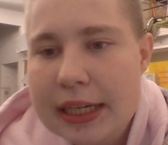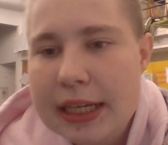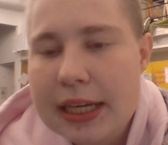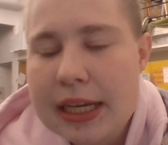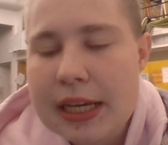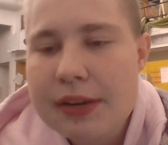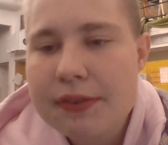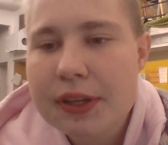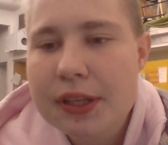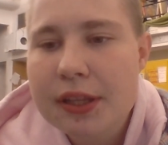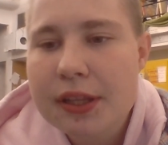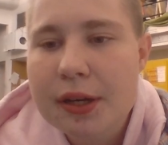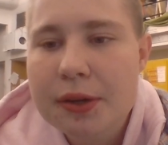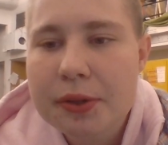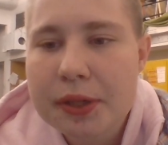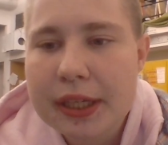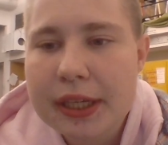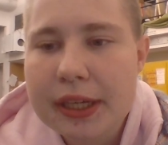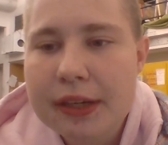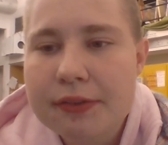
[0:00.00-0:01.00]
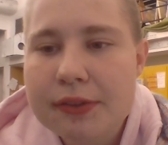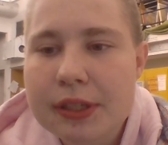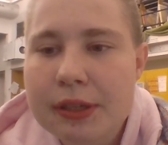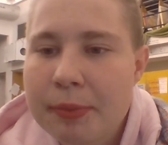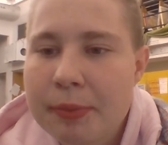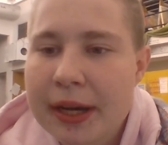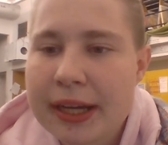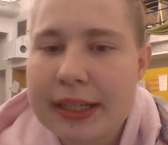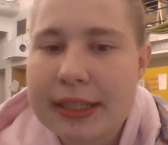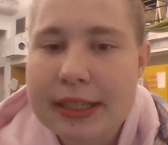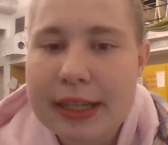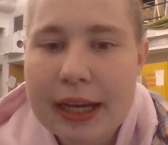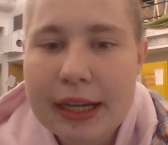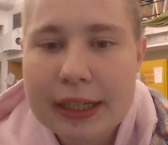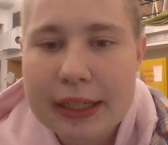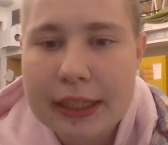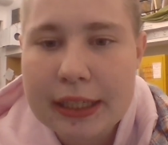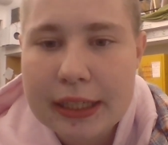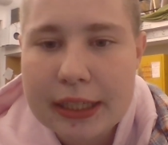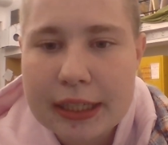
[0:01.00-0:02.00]
Even though he gives them
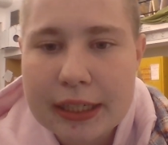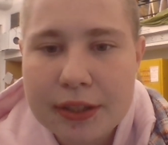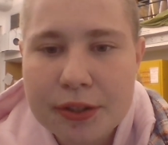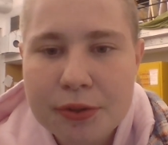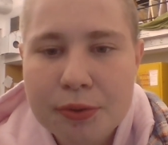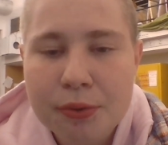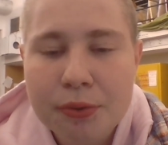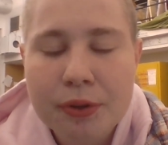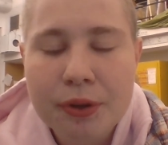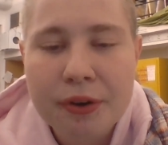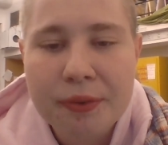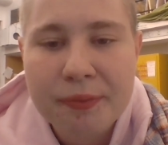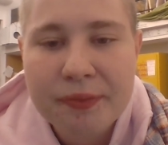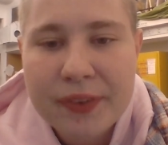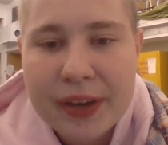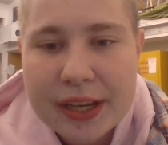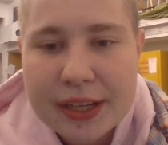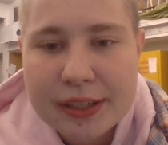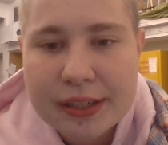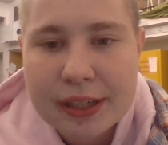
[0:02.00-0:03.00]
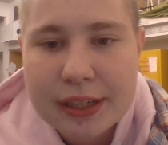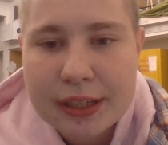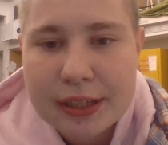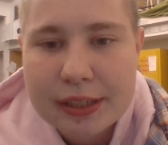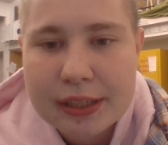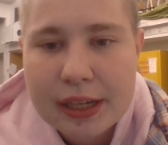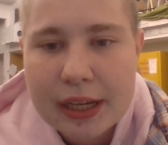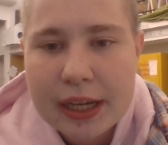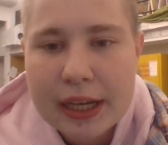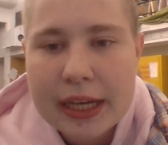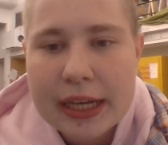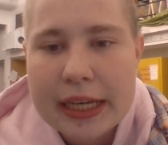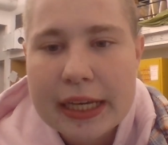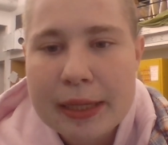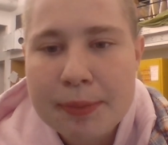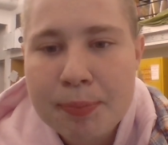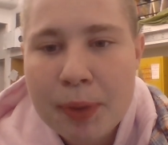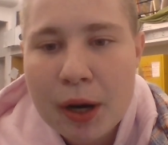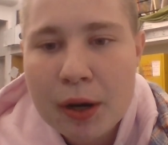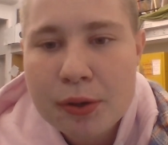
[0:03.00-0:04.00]
identity through their faces, he
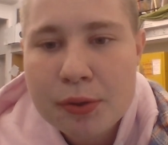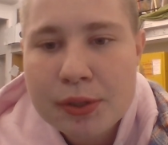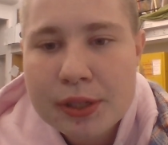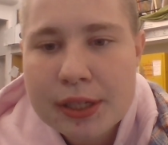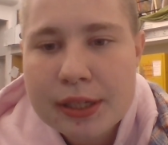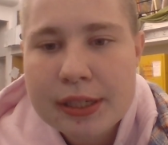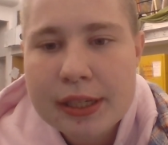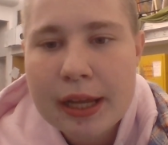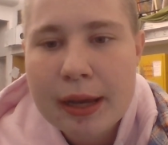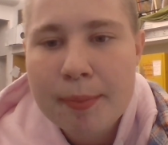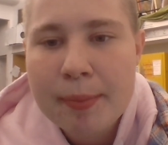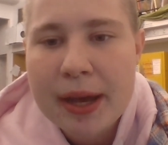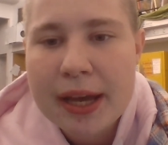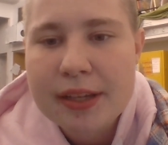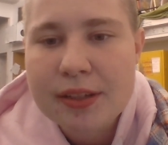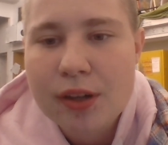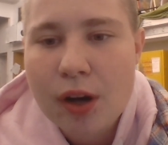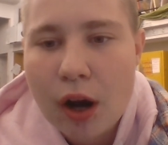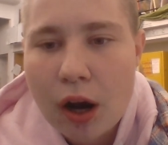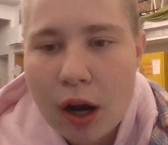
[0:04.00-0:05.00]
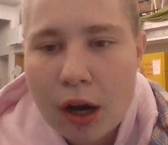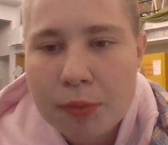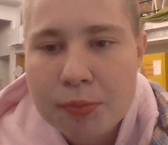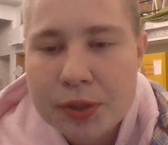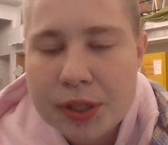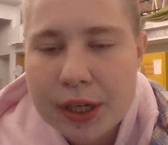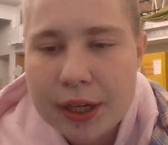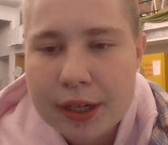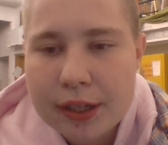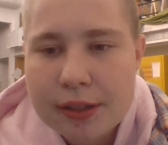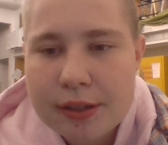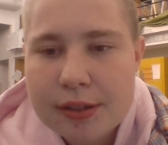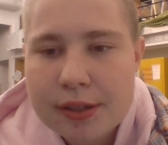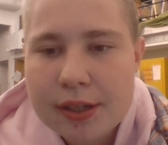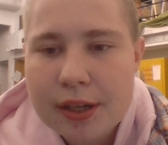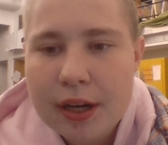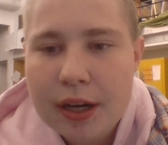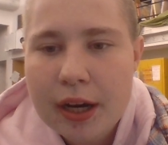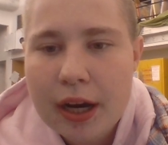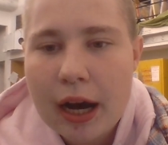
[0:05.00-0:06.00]
poses them as objects,
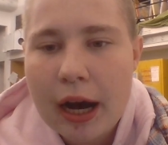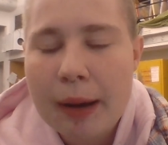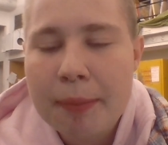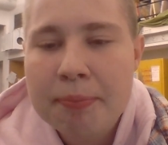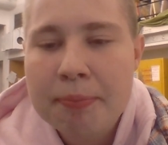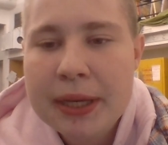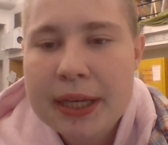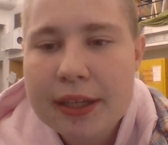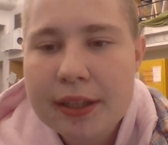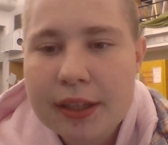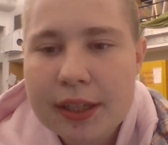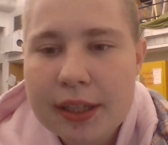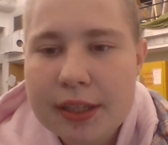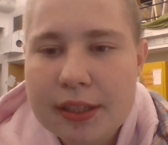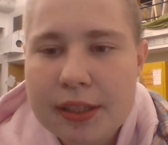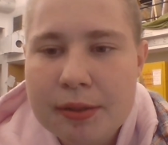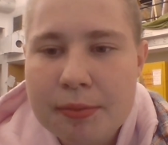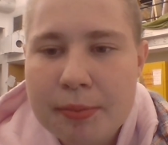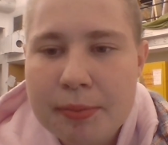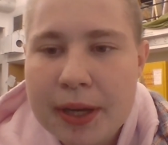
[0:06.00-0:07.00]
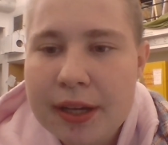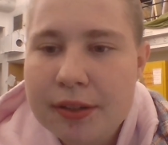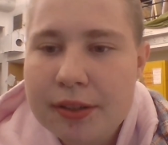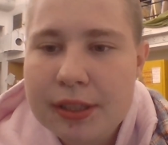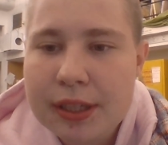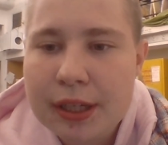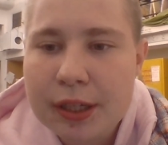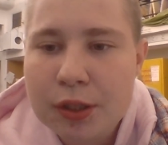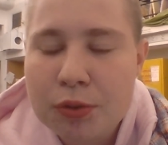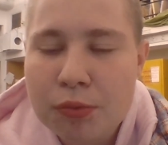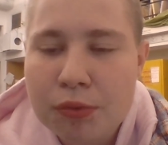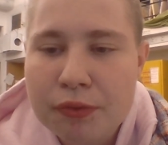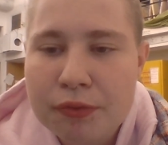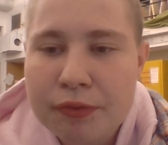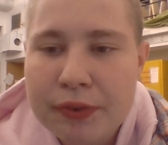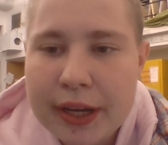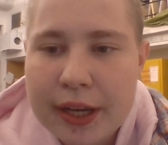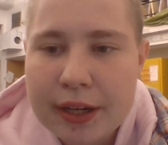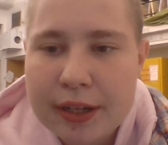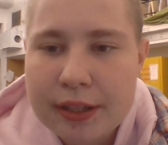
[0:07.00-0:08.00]
appealing to male sexual
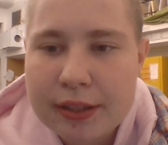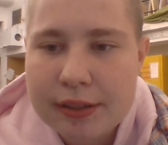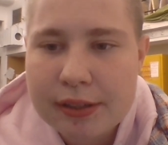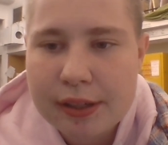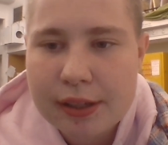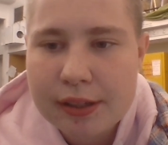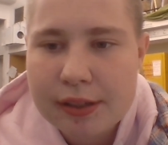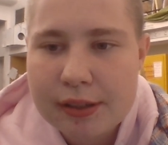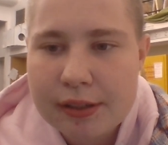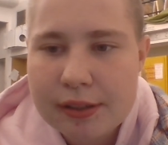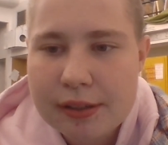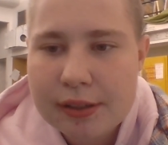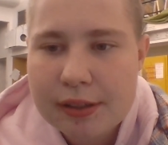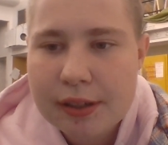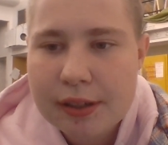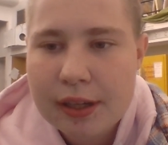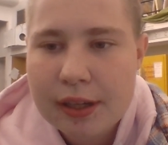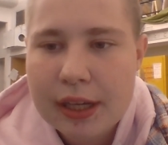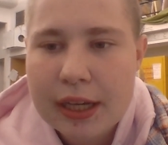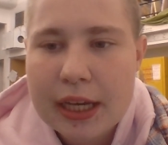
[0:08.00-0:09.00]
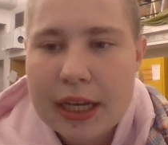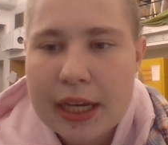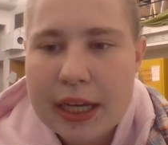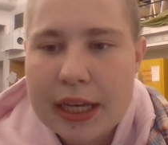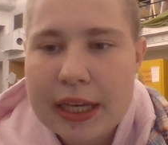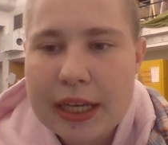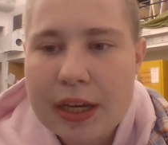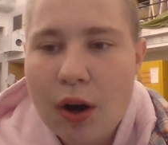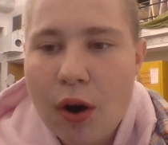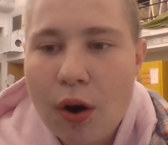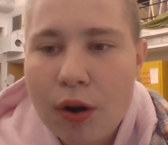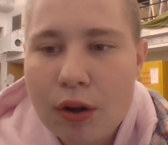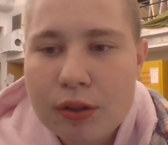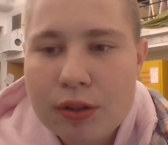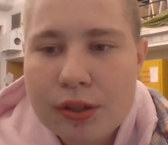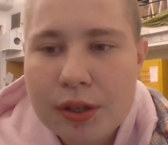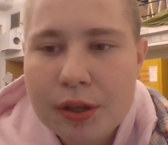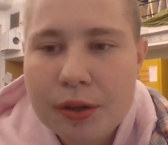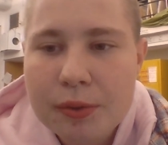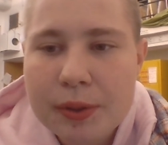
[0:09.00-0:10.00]
fantasies. He
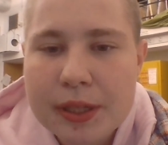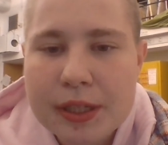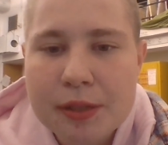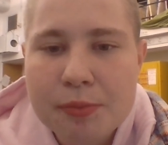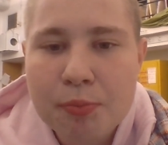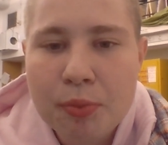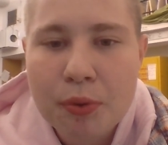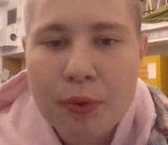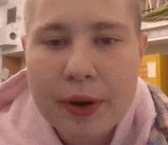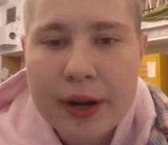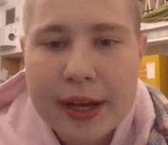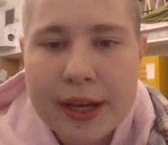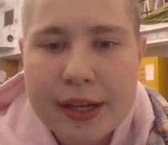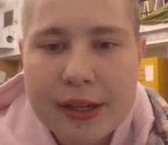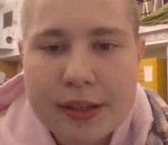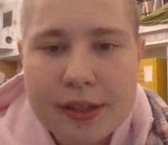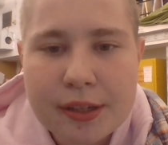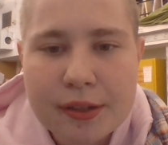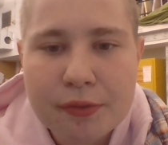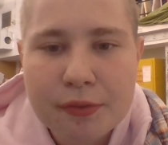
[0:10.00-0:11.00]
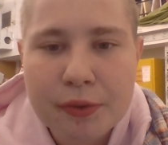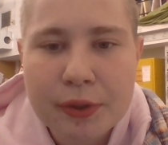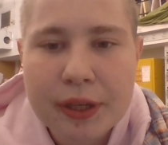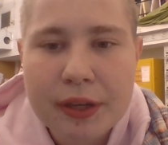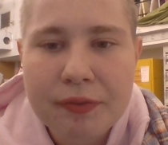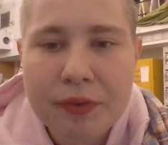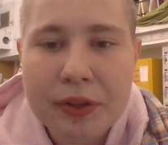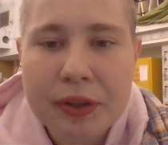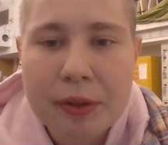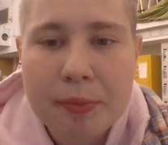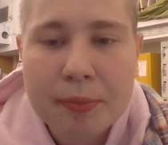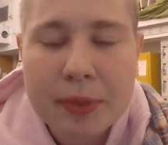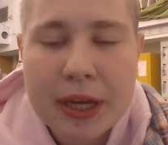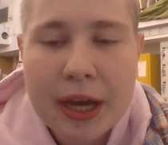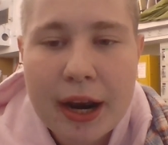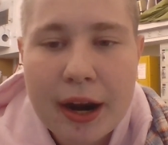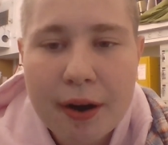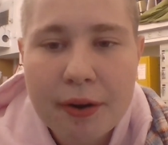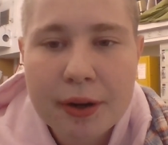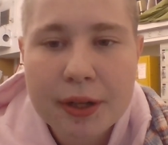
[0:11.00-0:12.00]
also is praised for giving them
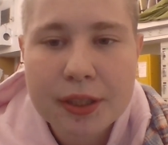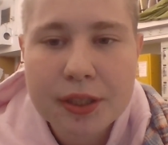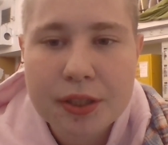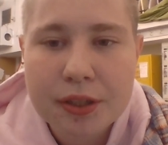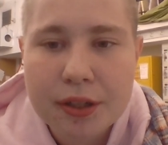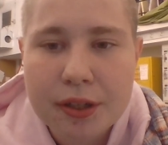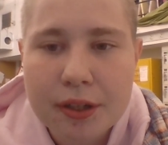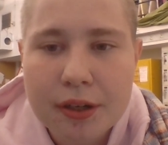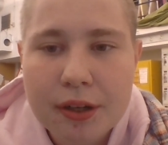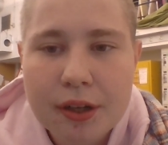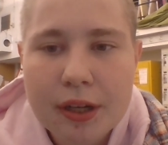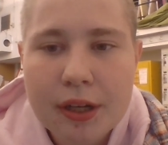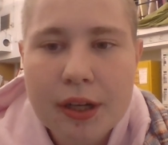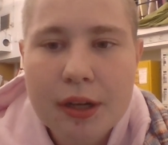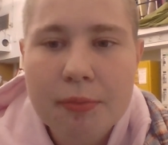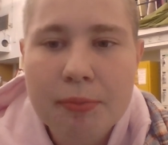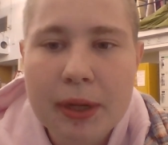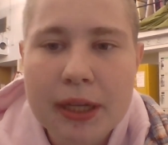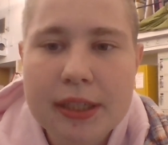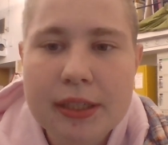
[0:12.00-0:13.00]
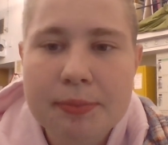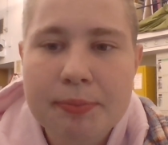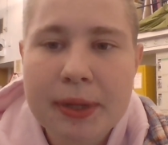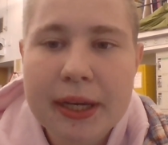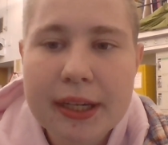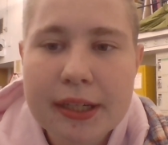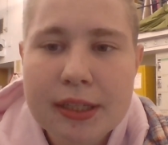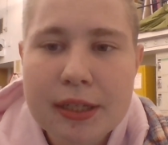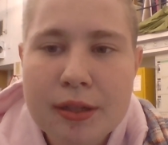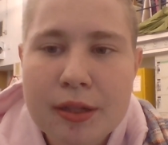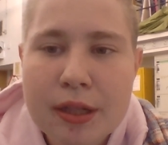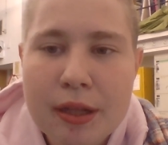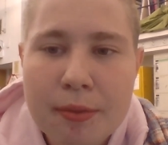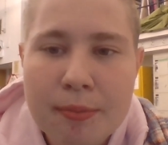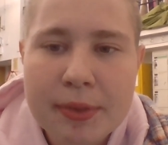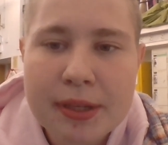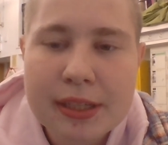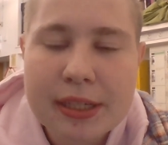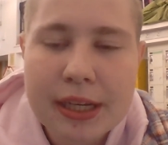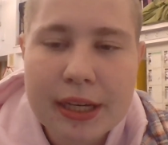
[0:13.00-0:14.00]
character by depicting them
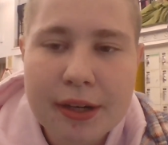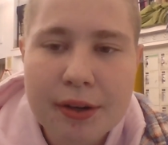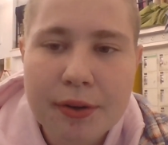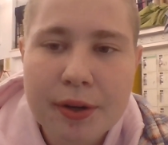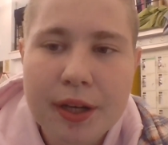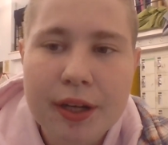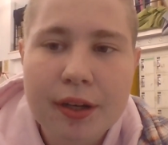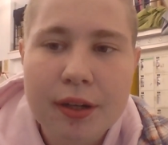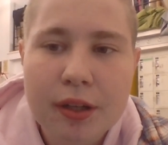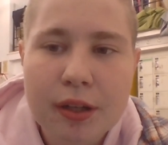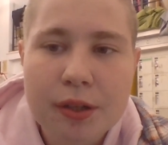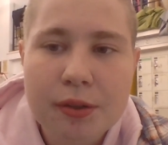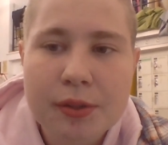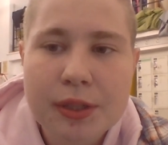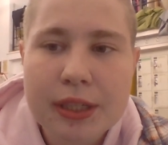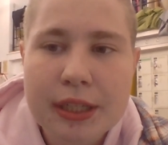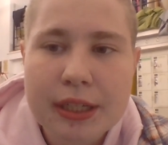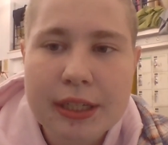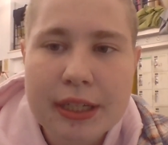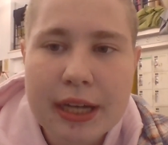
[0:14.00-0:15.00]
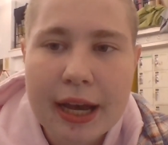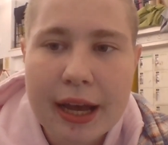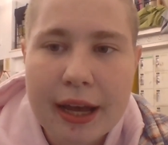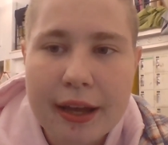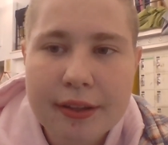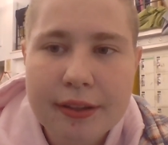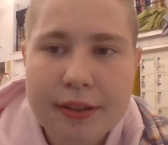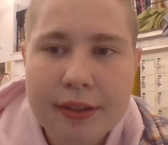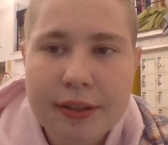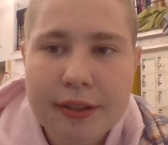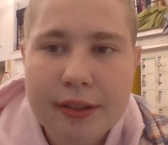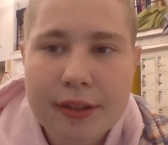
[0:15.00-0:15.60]
as eerie and close to death,